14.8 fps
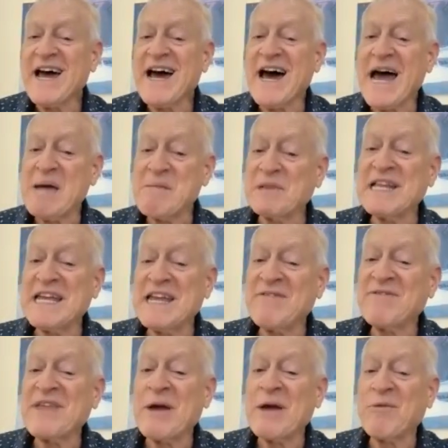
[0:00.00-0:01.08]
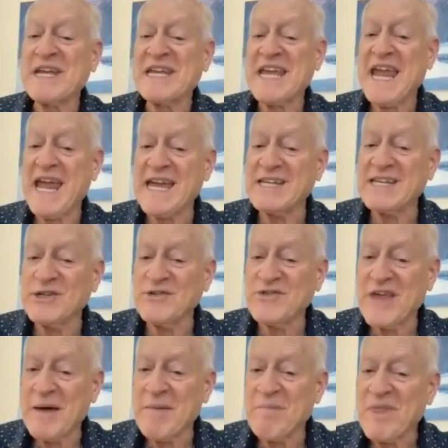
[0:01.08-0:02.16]
I believe that we can do
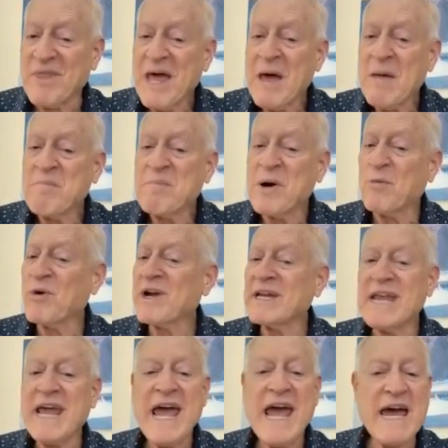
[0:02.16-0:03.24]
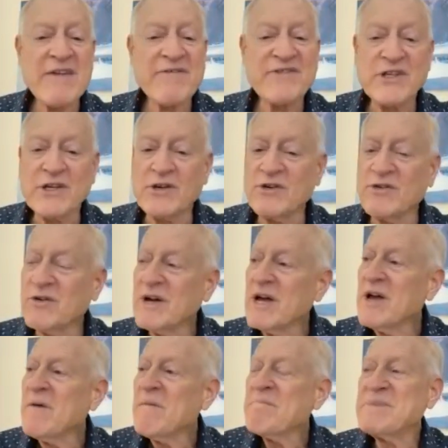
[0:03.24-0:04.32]
them, but we're going to have to
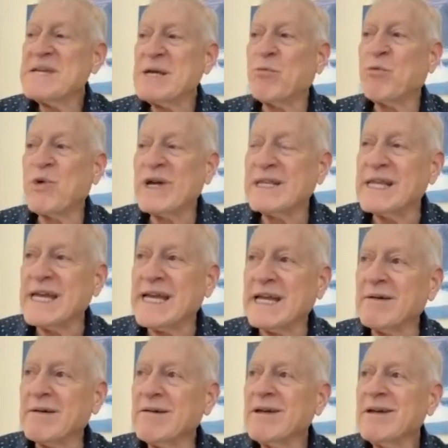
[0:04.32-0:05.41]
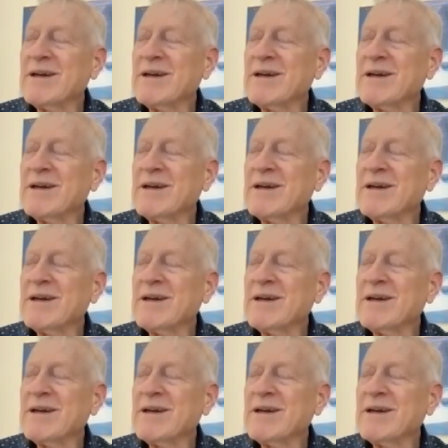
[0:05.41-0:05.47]
be willing